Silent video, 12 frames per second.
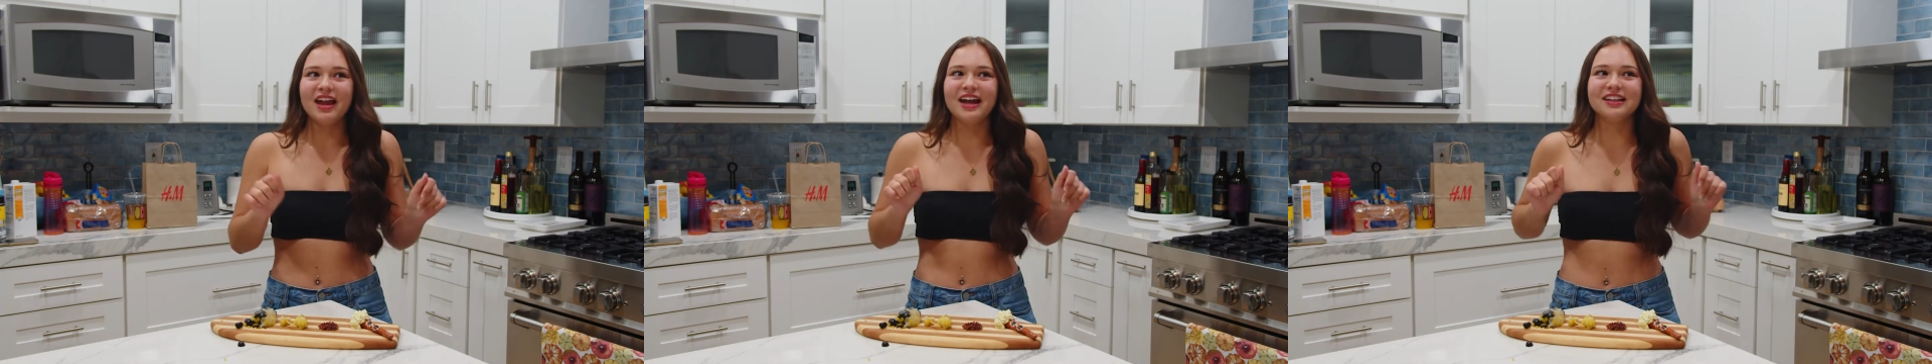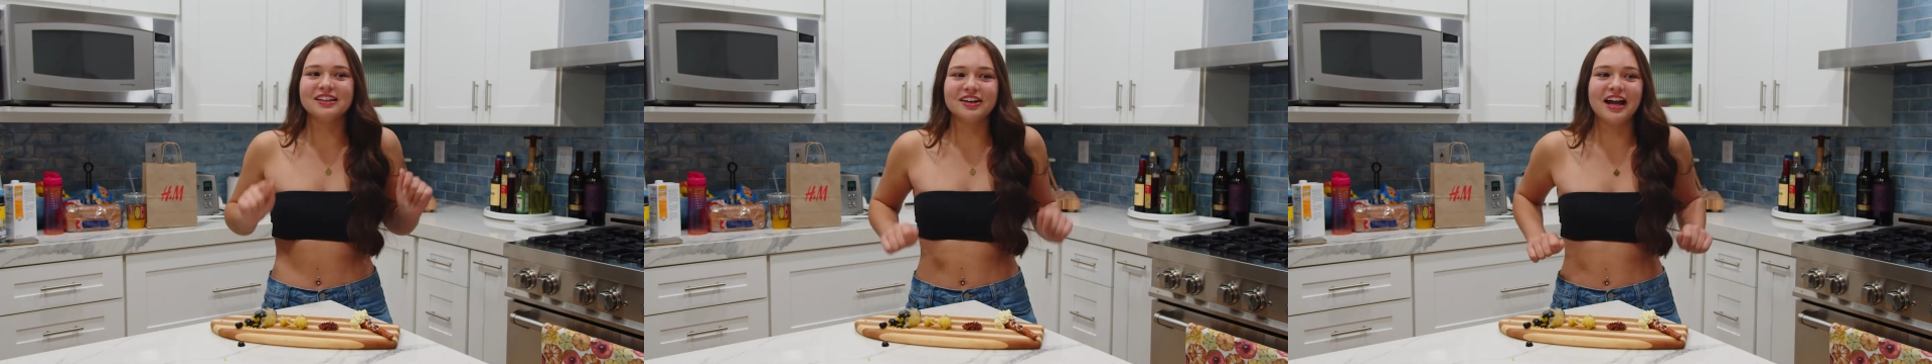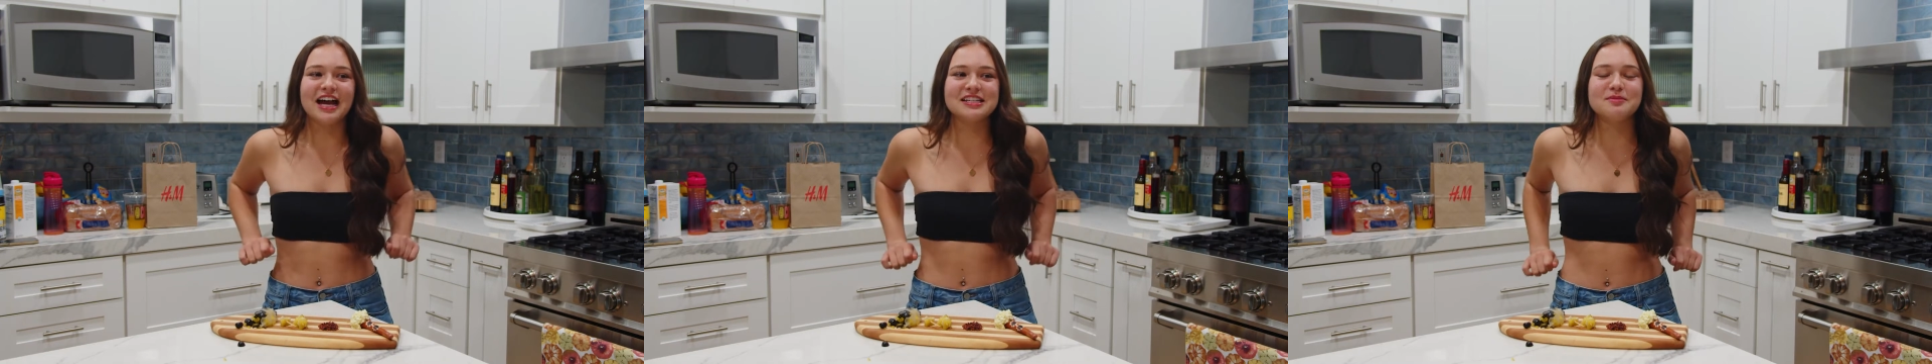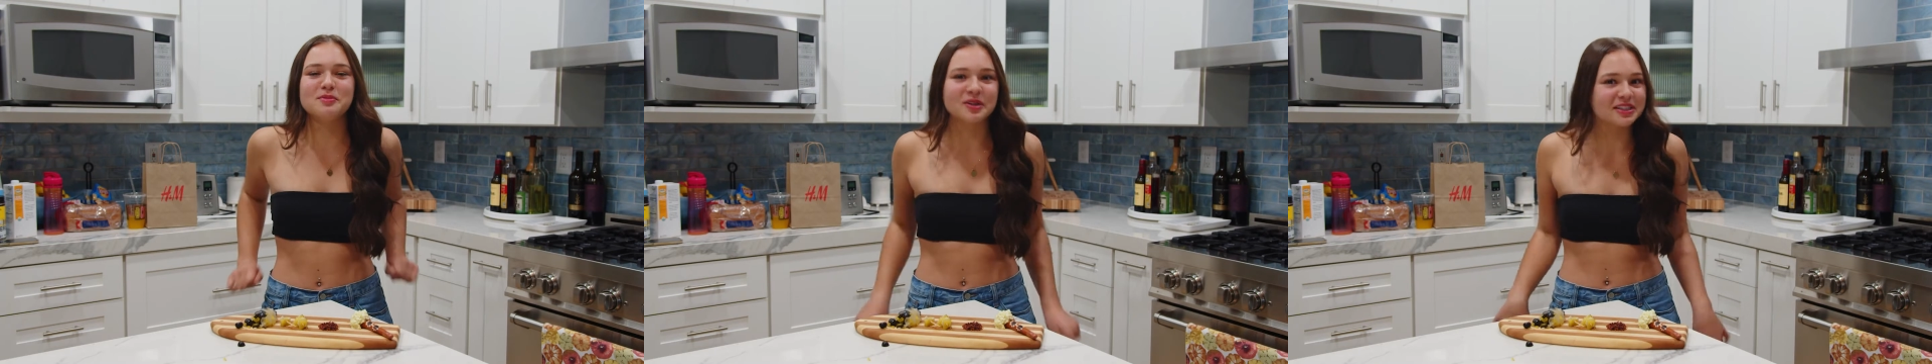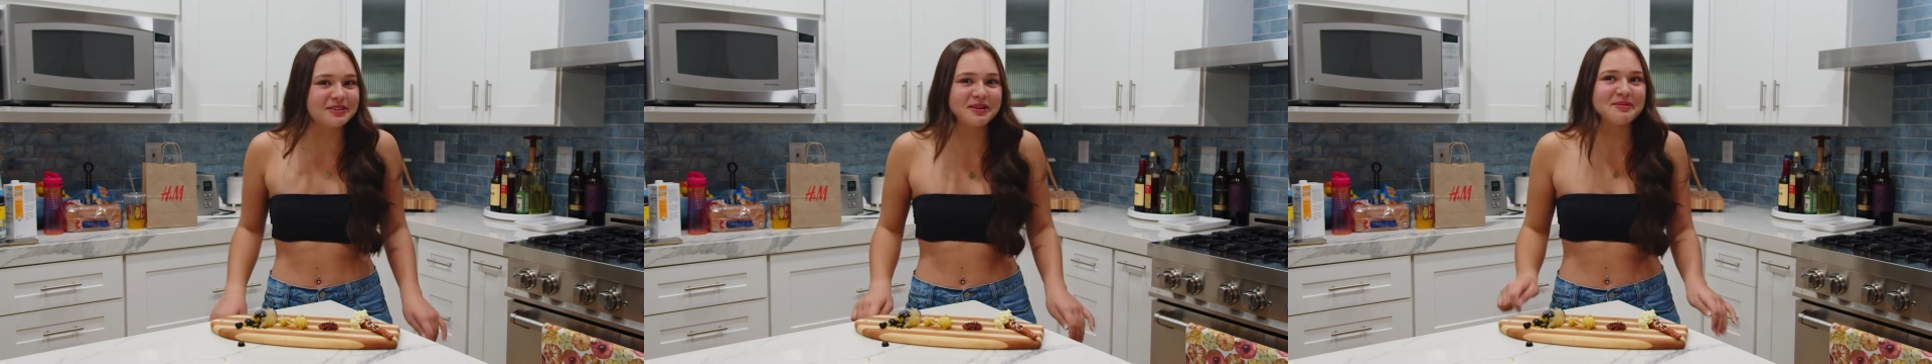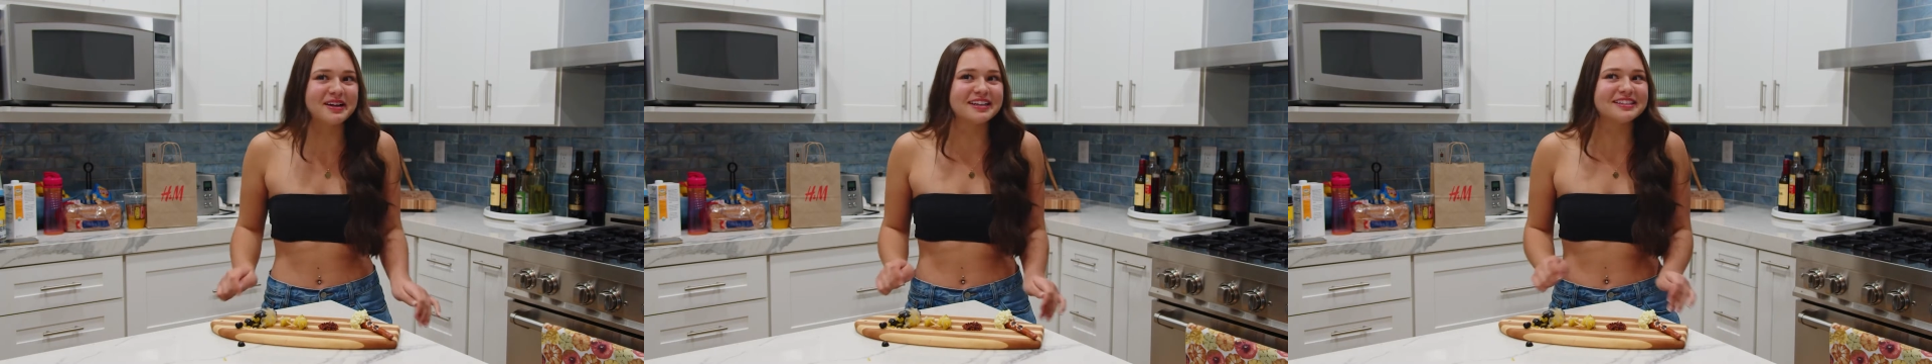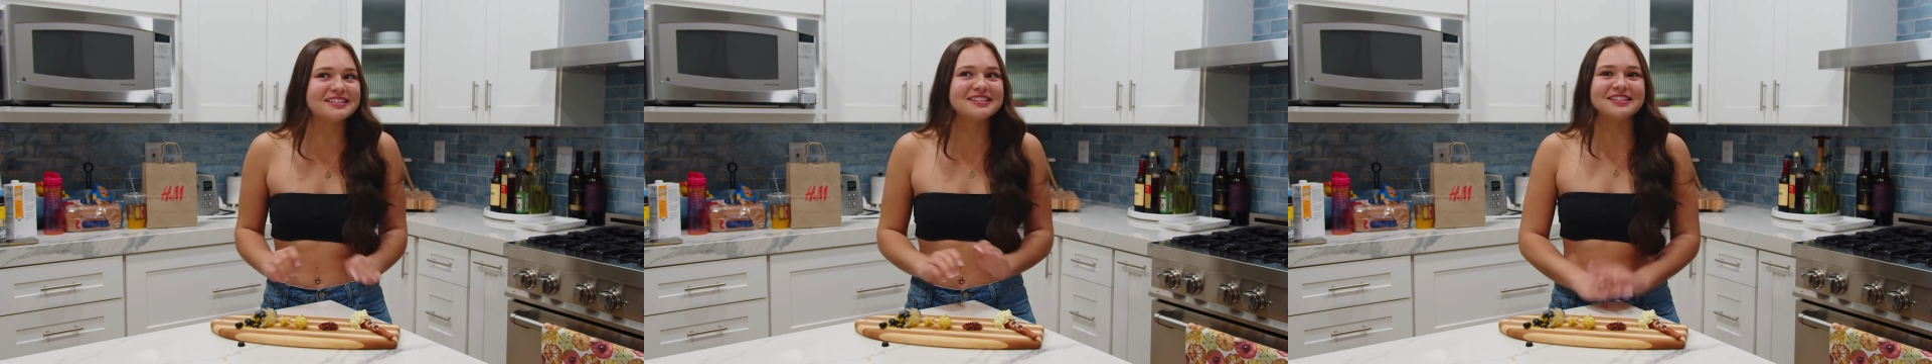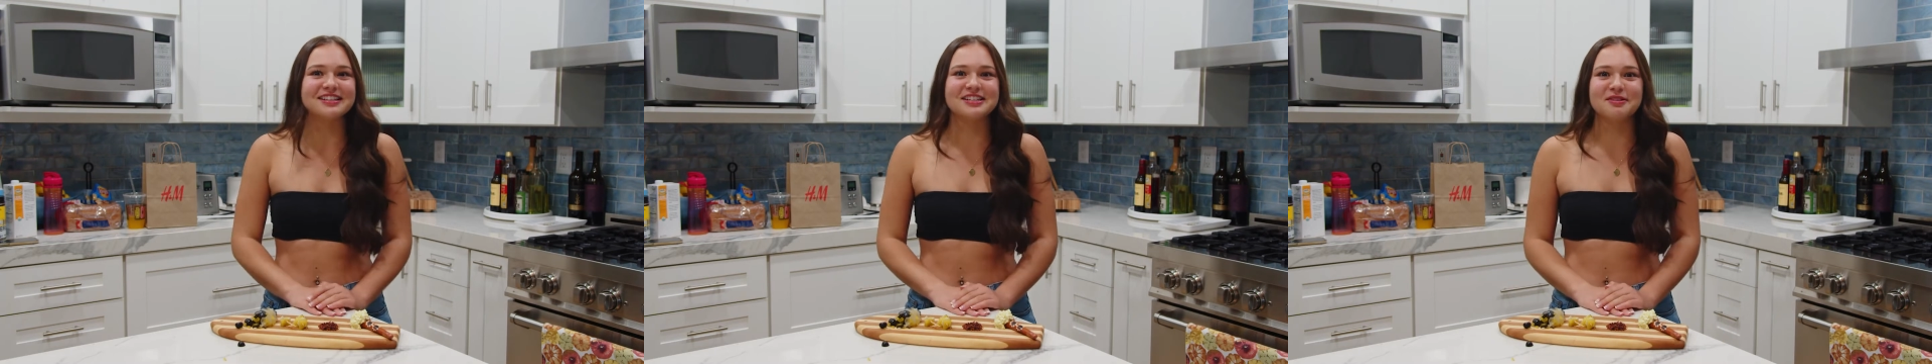and literally as I'm pulling down my pants,
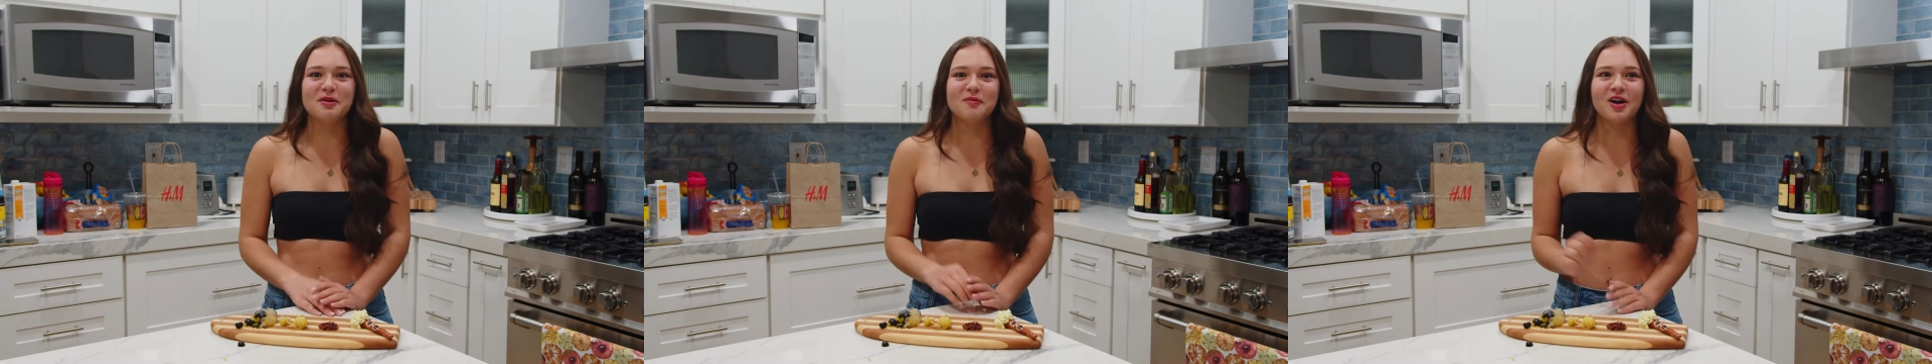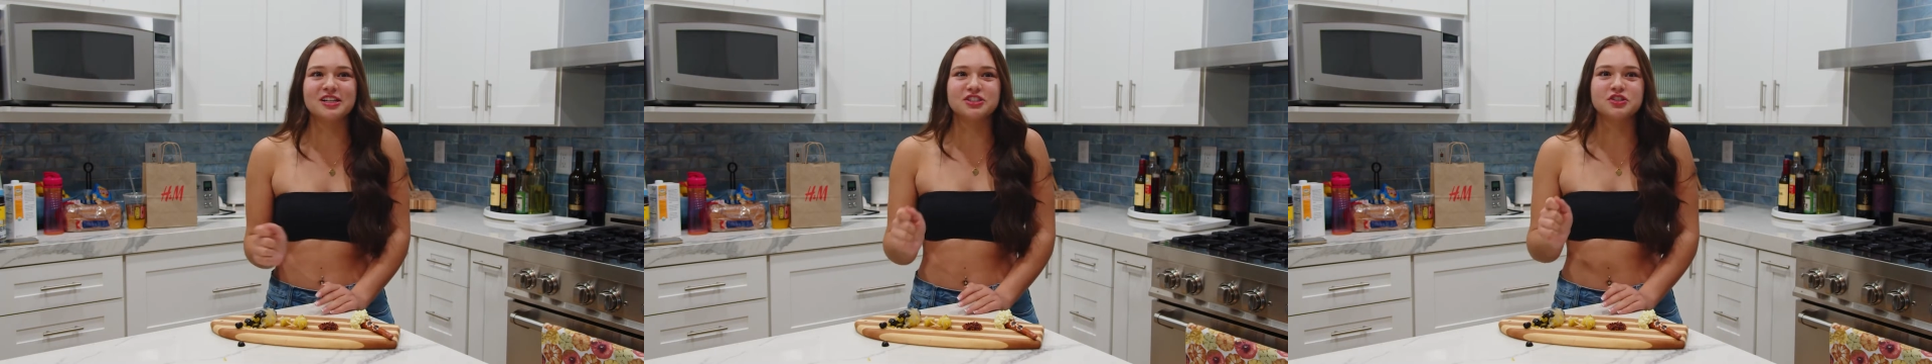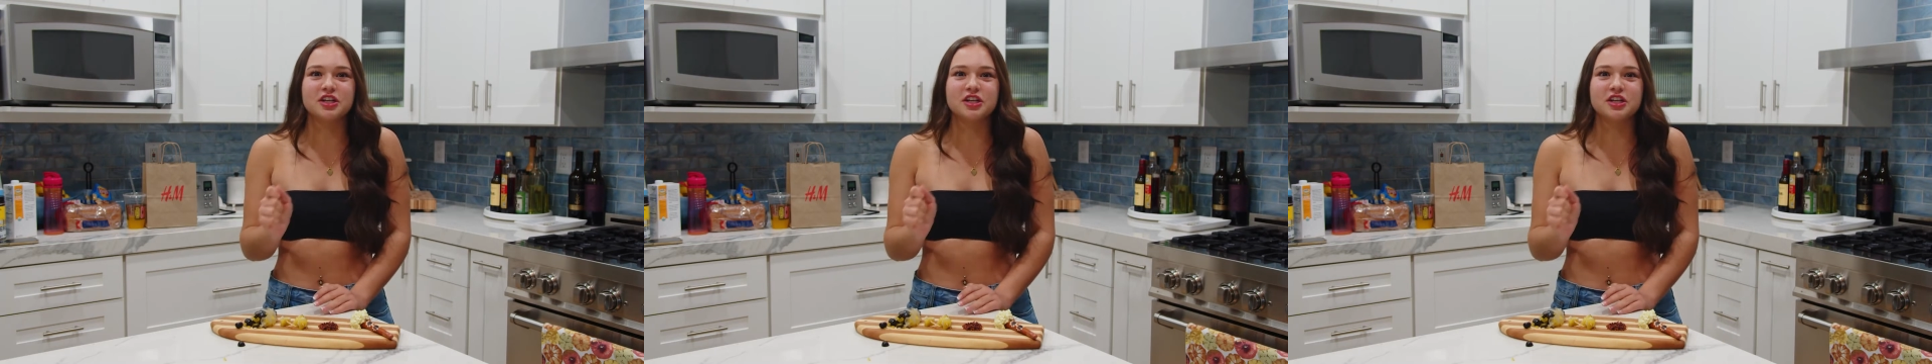someone walks in, she's